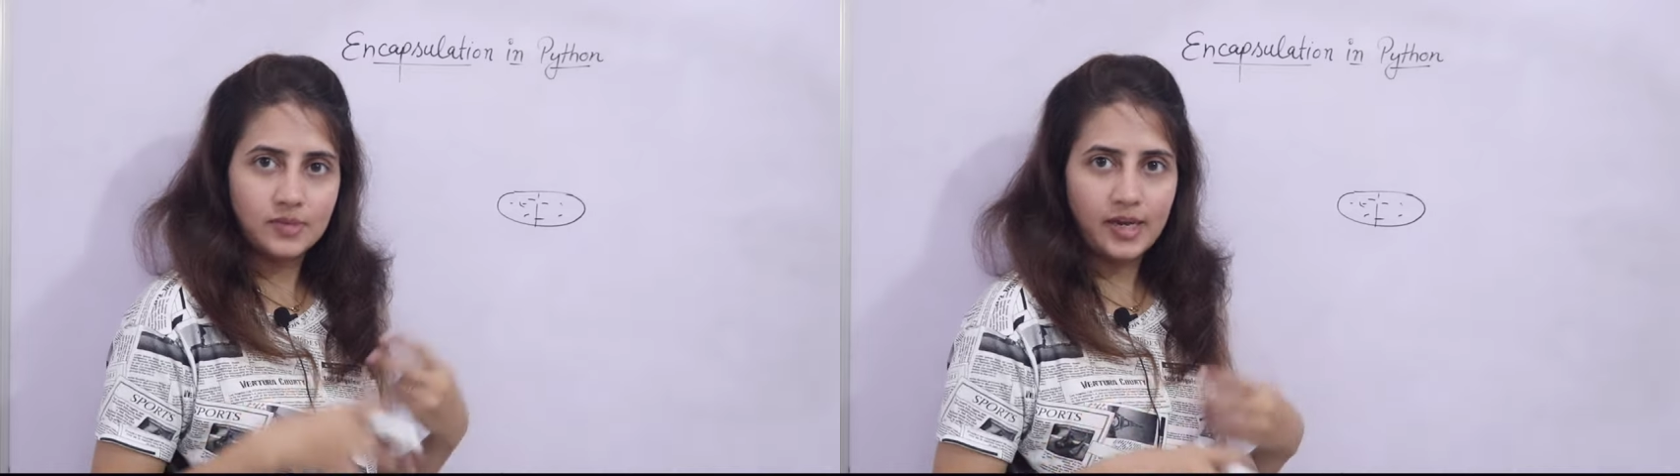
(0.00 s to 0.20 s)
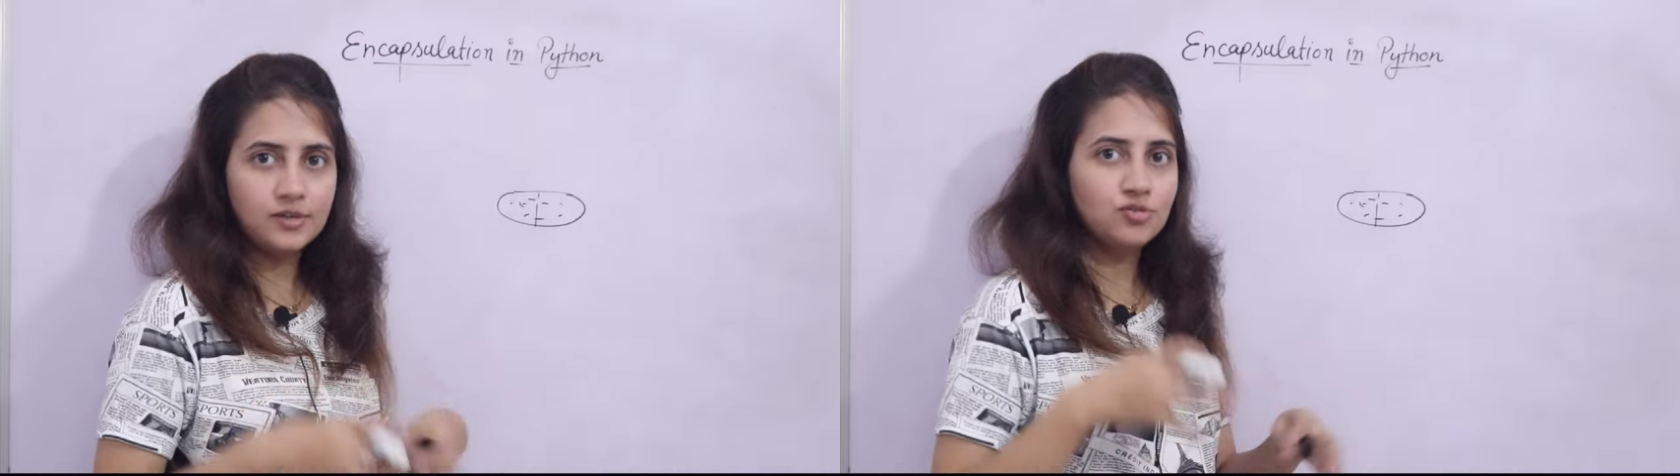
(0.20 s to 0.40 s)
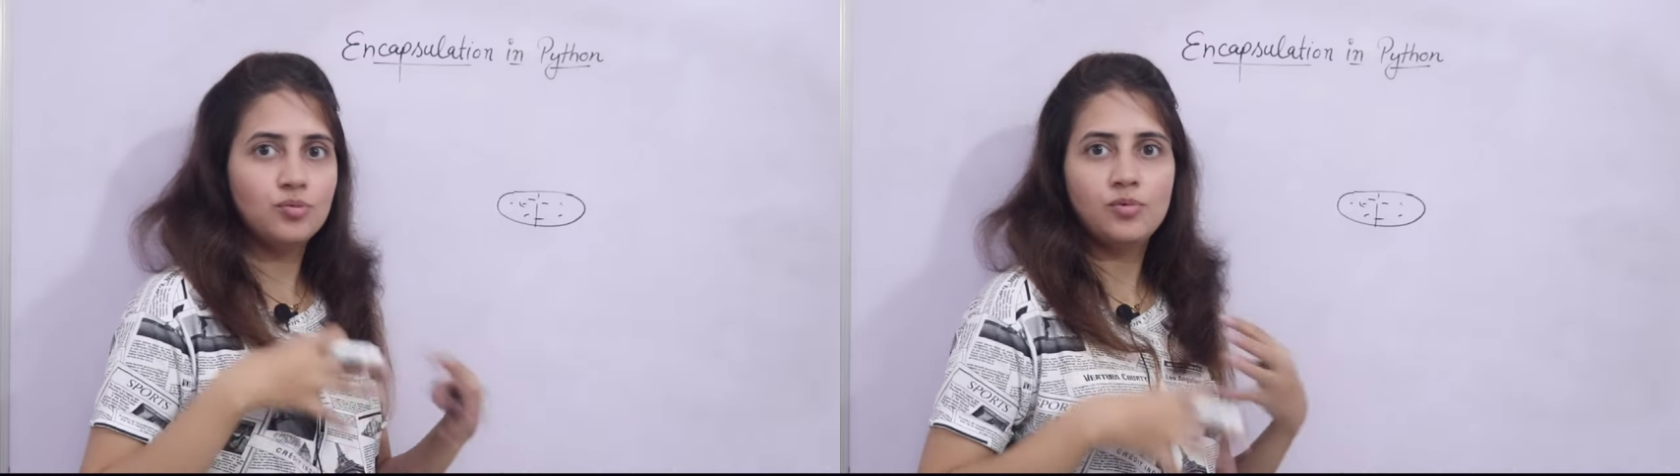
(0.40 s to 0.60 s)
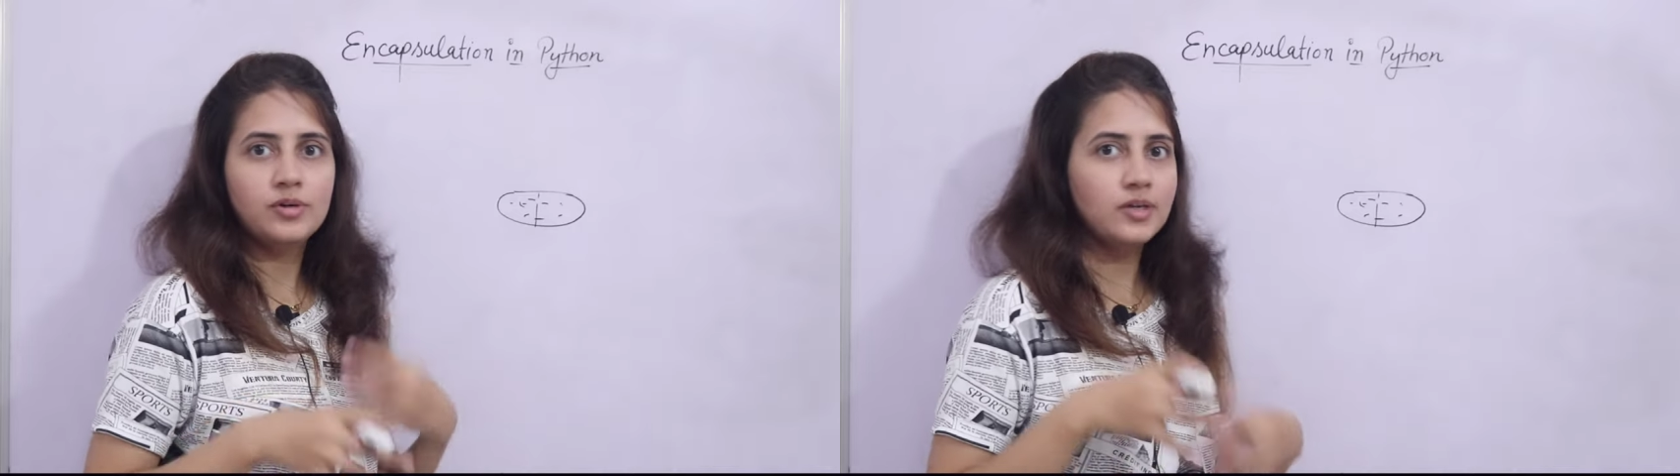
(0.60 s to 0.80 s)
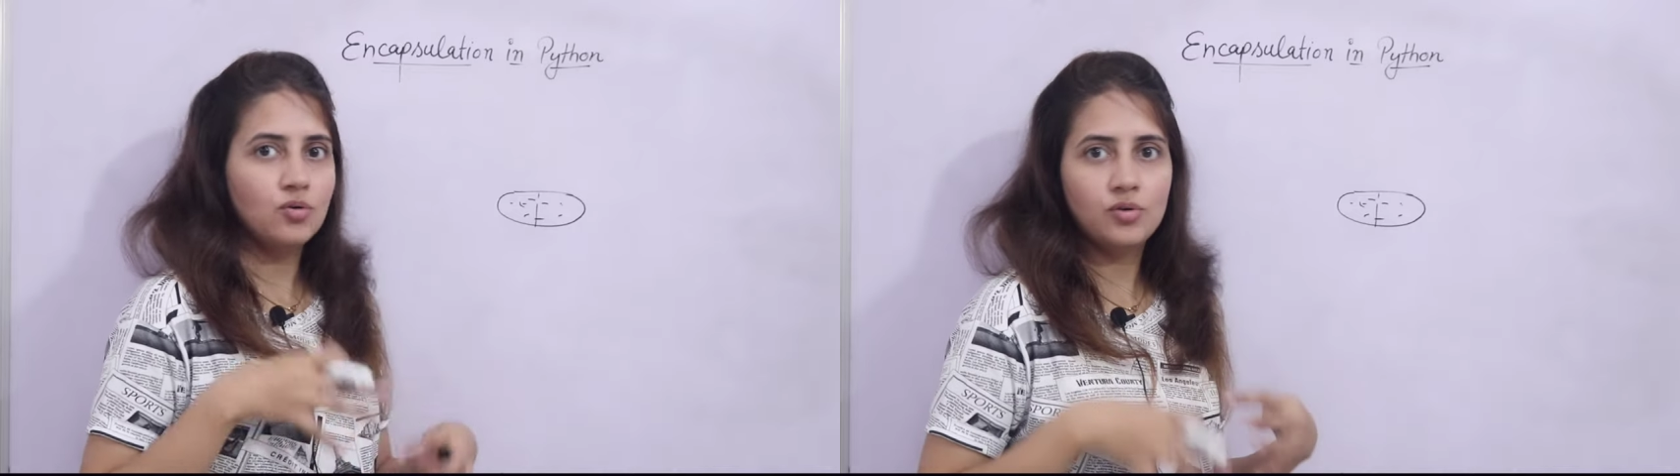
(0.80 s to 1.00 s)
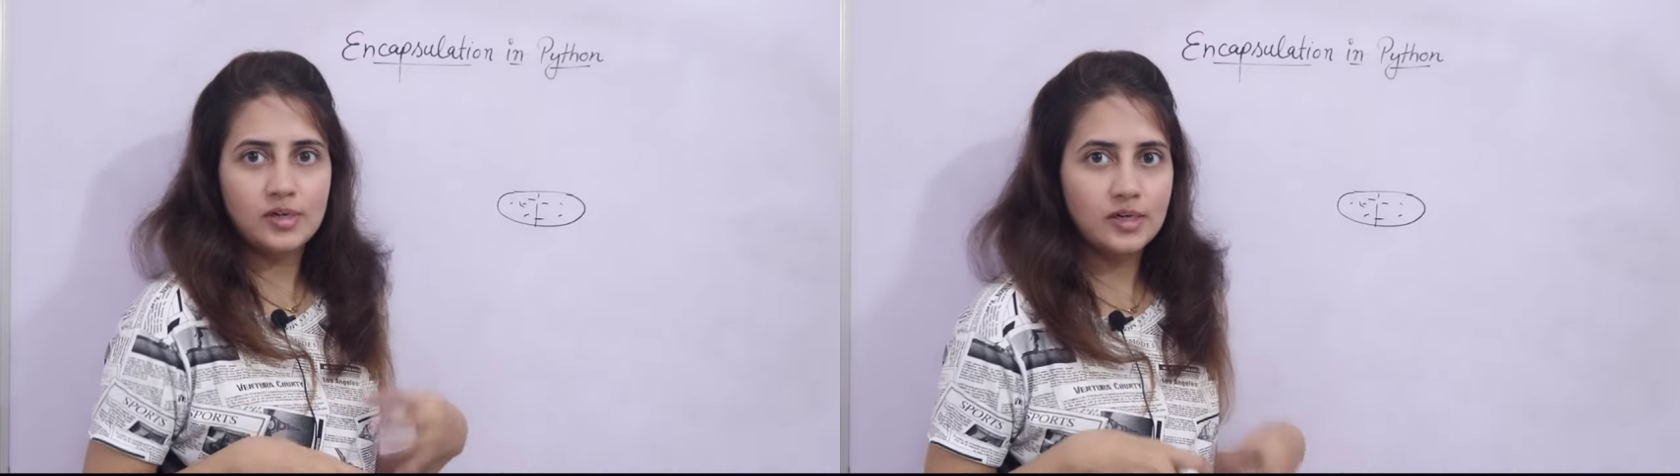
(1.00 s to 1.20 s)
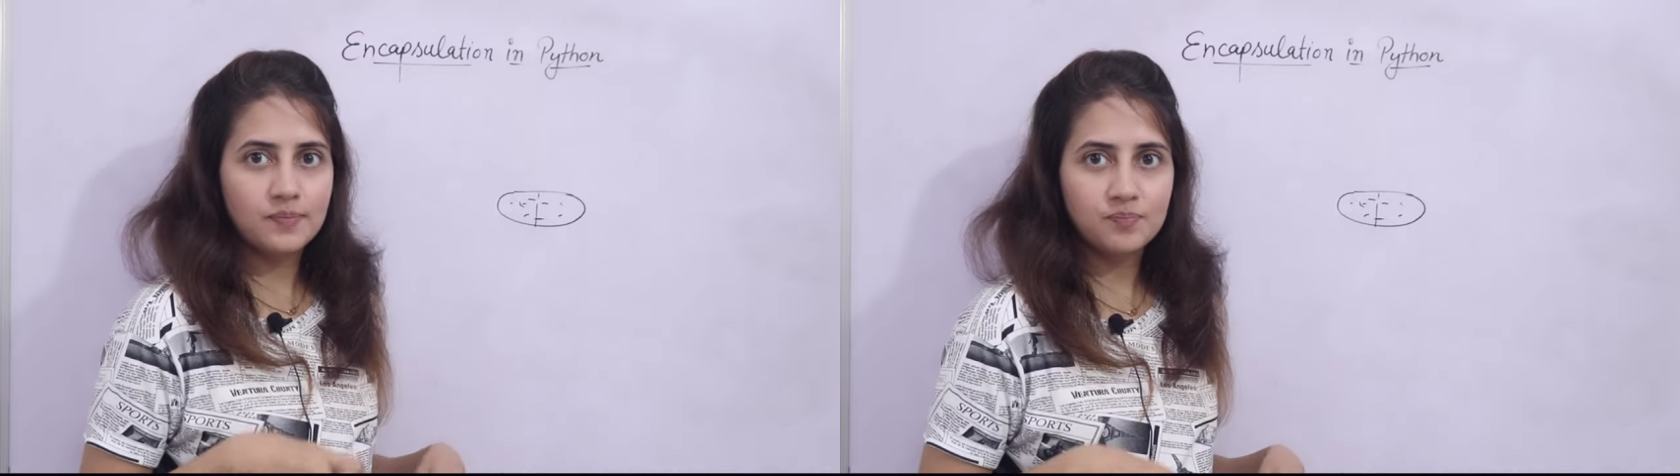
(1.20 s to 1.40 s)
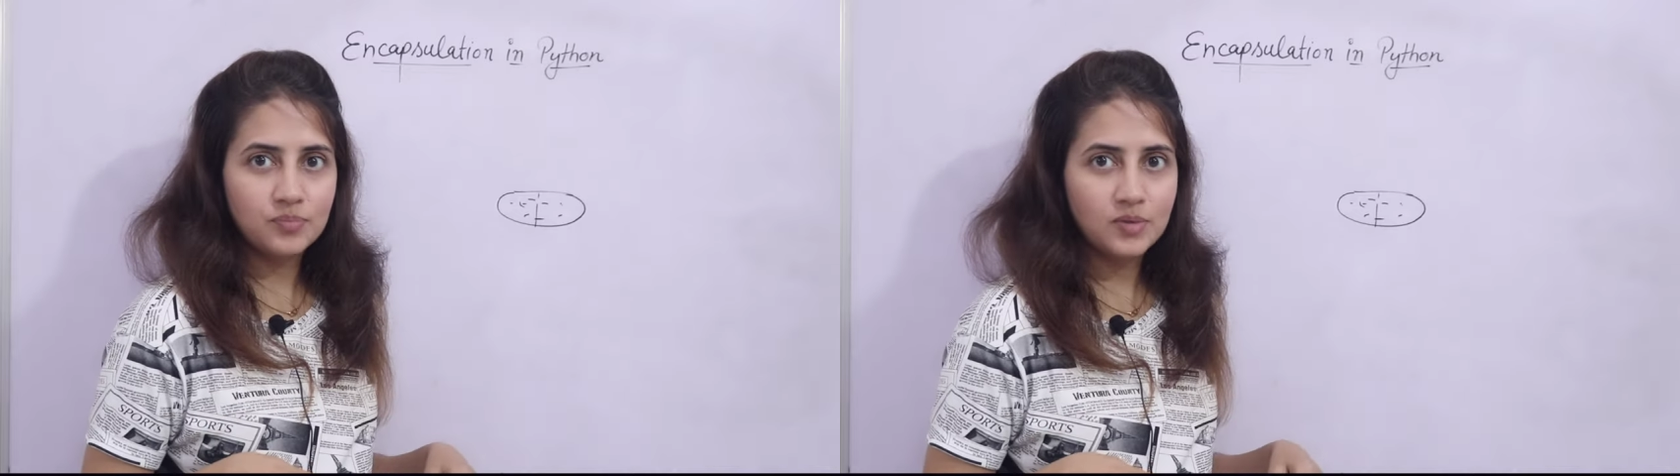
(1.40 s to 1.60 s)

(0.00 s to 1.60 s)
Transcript: act in your body accordingly